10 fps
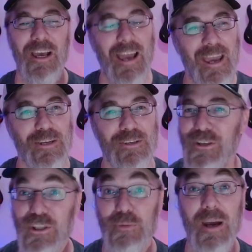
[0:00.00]
and
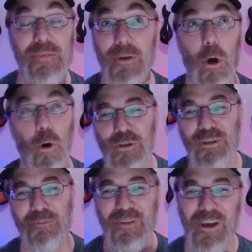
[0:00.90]
despite the
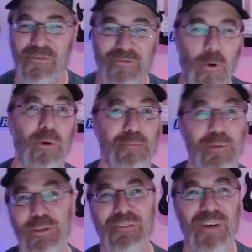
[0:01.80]
wholesome folk
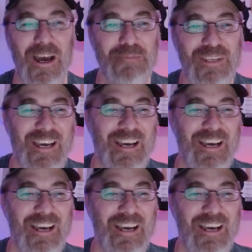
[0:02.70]
music vibes,